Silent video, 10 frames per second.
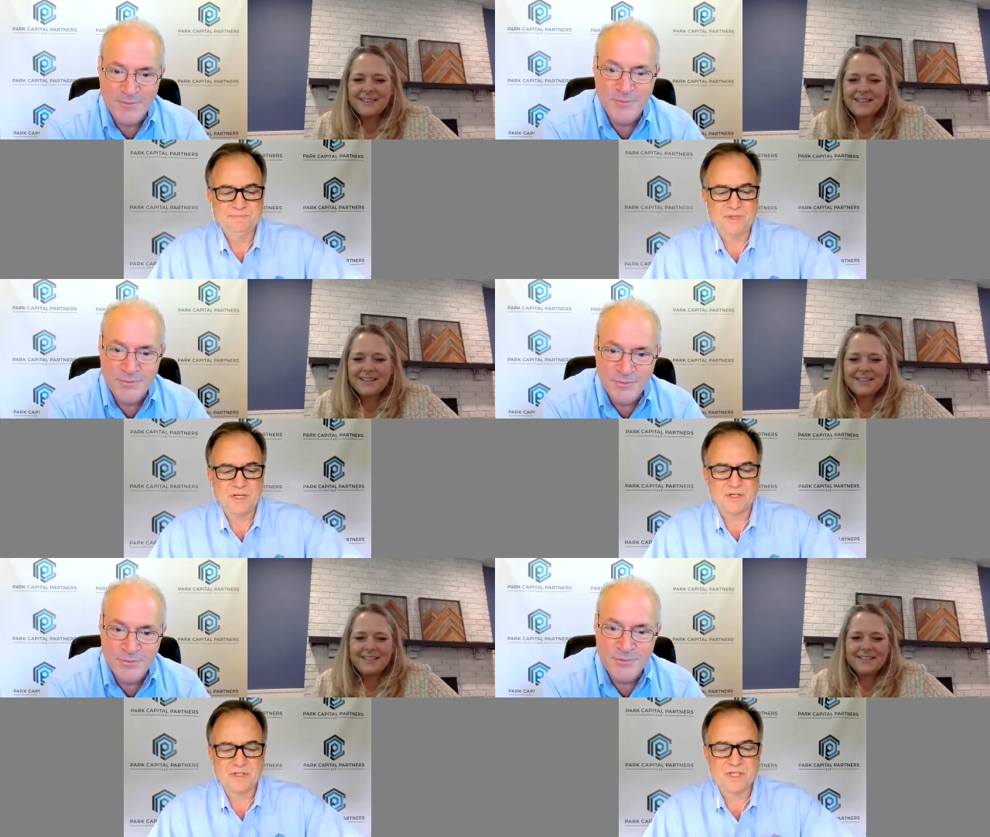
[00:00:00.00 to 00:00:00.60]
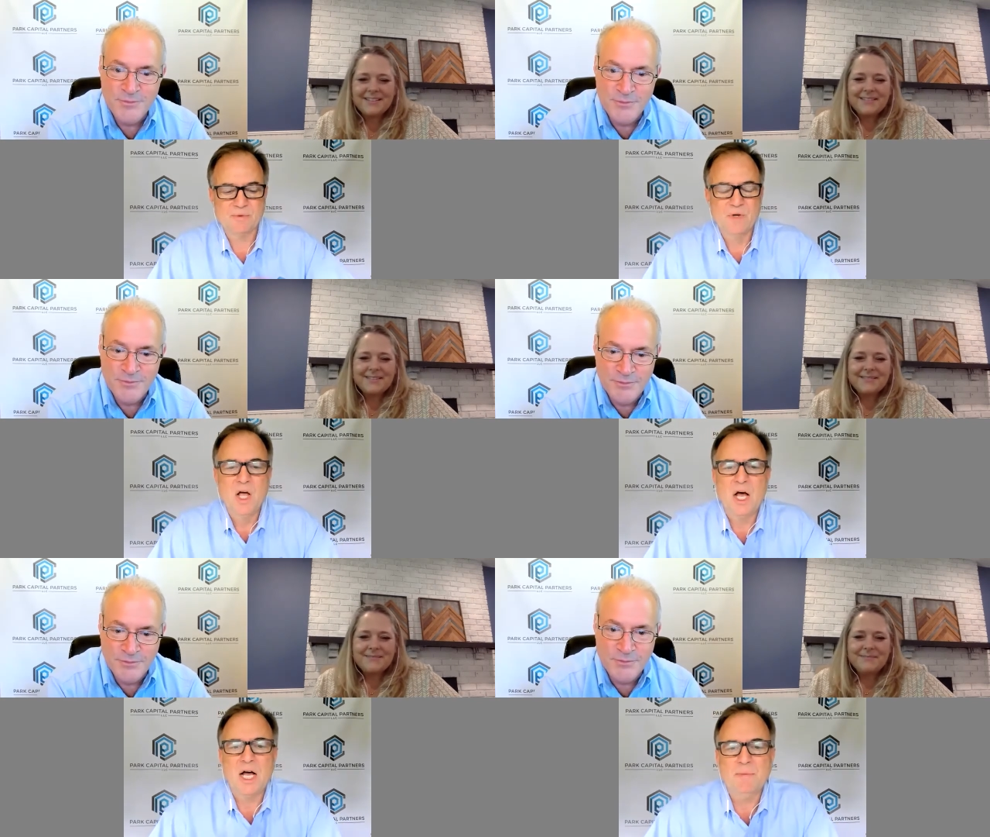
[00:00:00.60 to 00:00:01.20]
Speaker 1: Yeah, good deal.
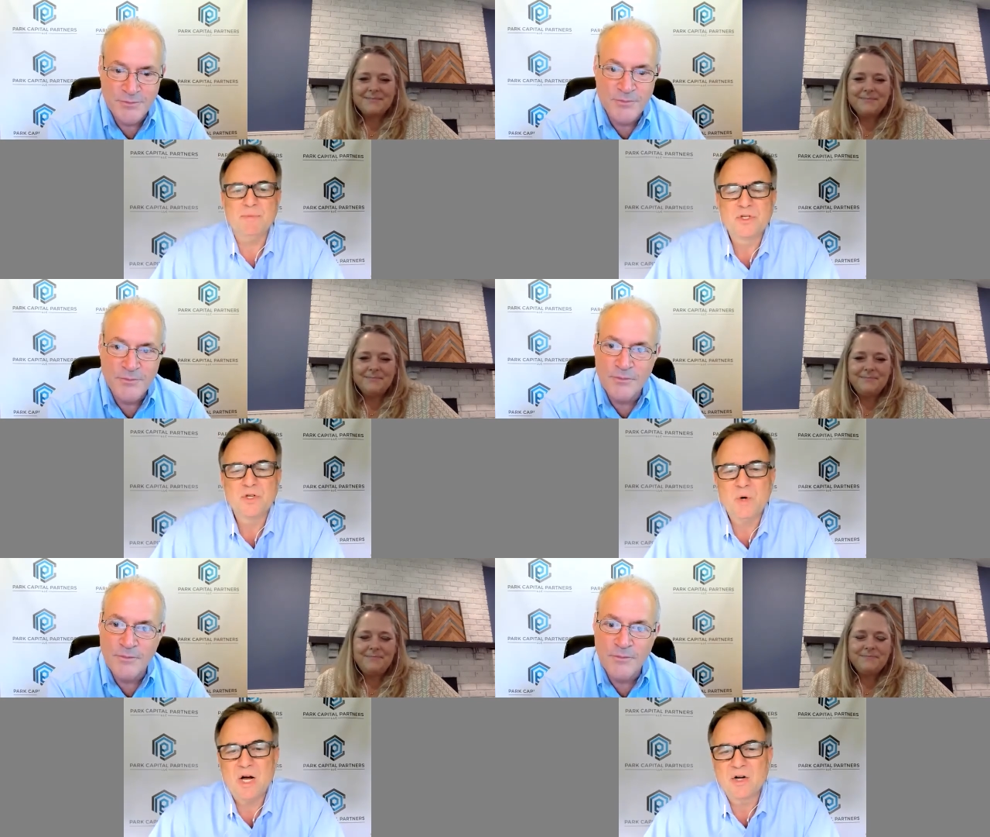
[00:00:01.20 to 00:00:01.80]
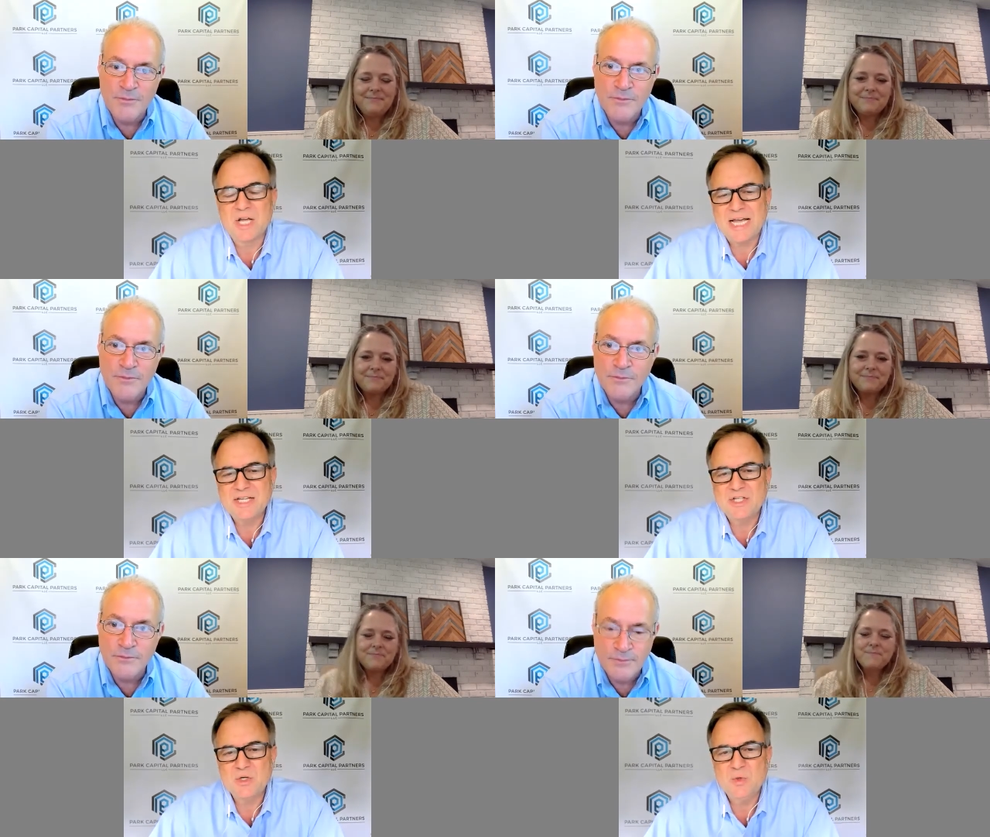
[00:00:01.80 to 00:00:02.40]
Um, so, Erica,
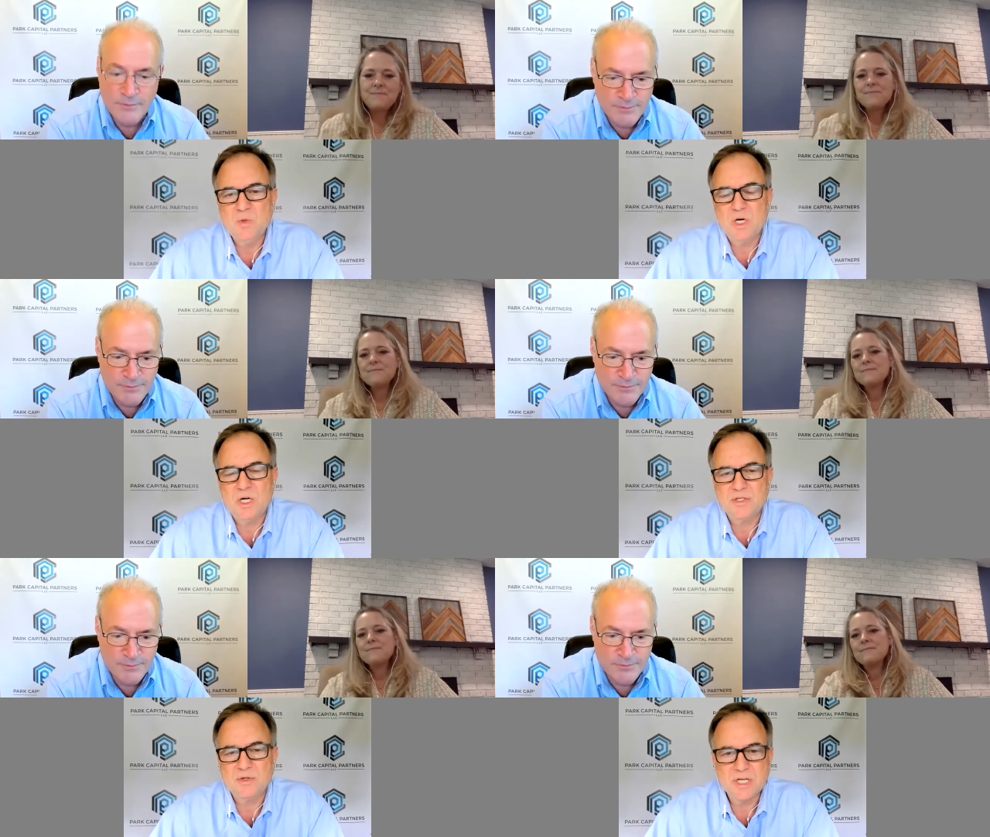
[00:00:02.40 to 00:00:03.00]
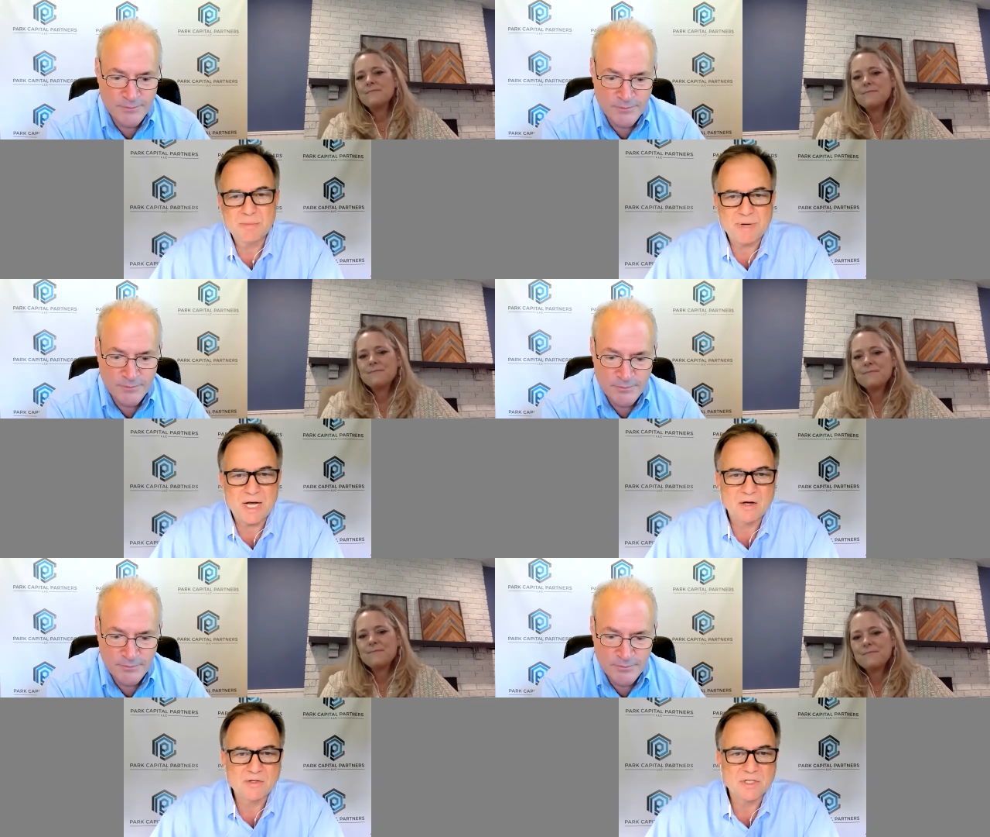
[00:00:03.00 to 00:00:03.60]
as you as you think
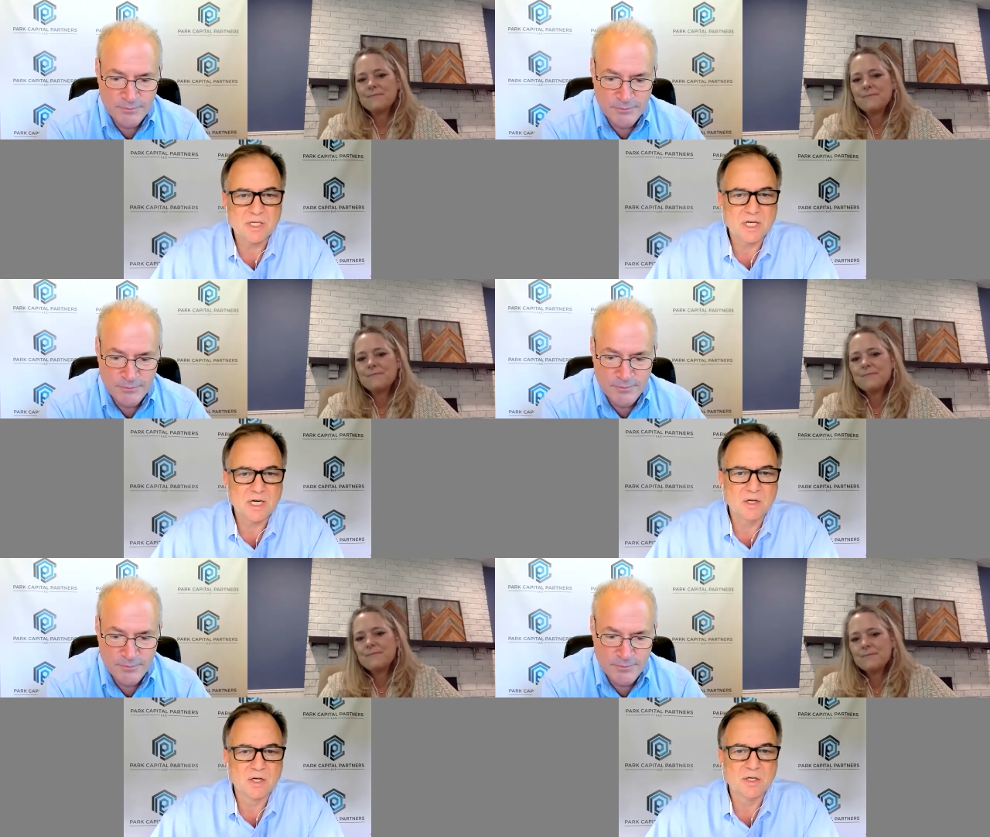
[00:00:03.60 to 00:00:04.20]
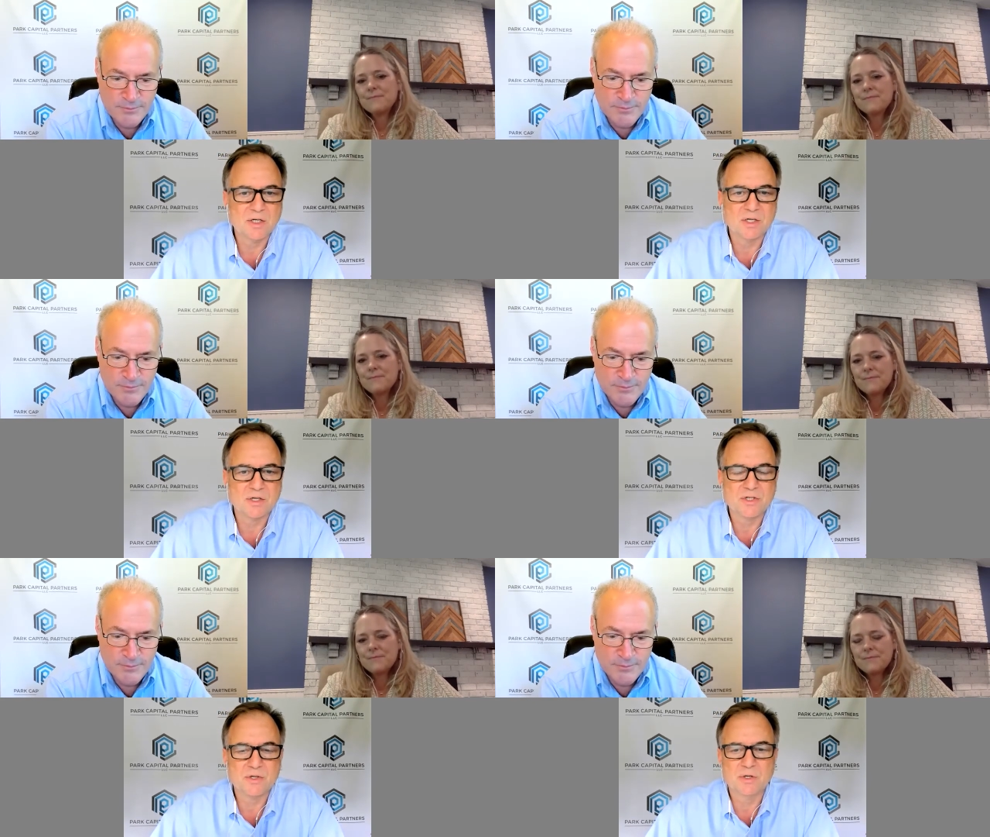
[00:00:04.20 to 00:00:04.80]
about and kind of look at look
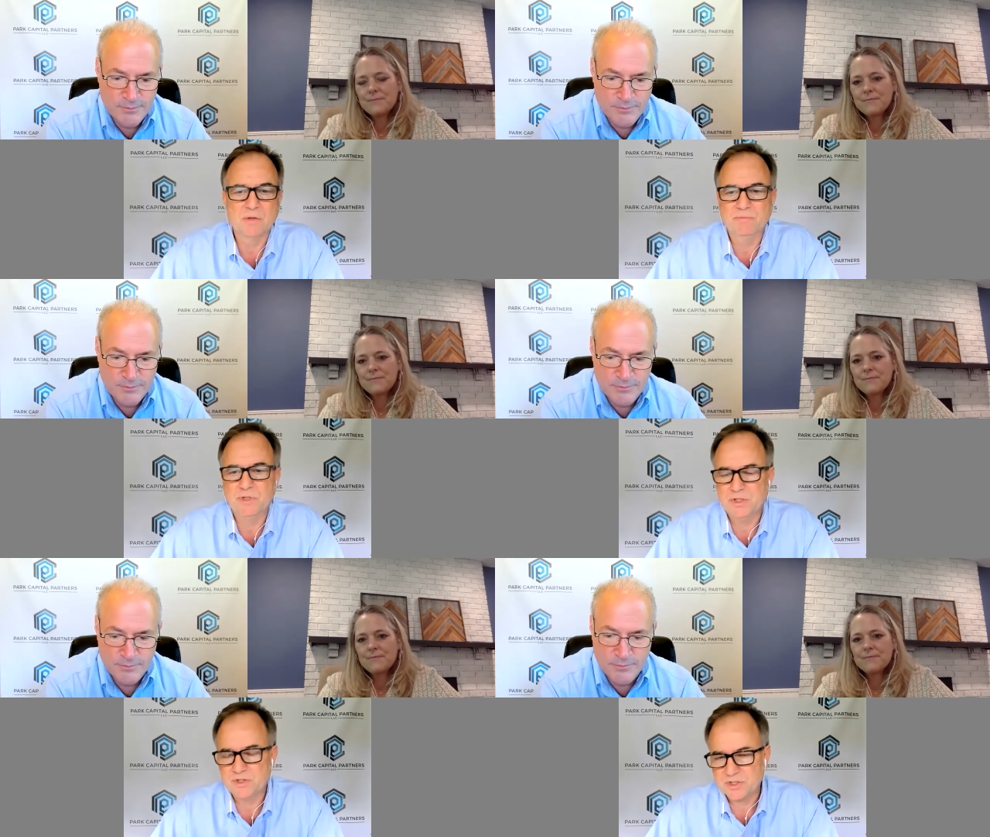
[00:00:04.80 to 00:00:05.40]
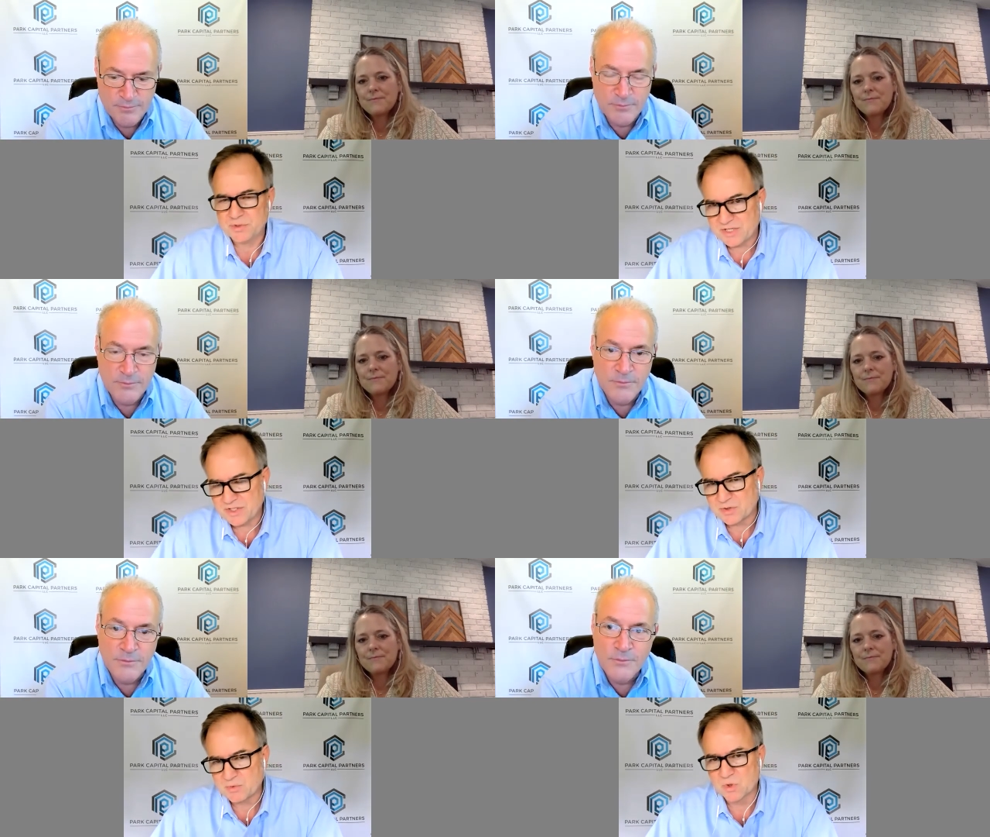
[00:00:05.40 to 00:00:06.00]
at your you know gymnastics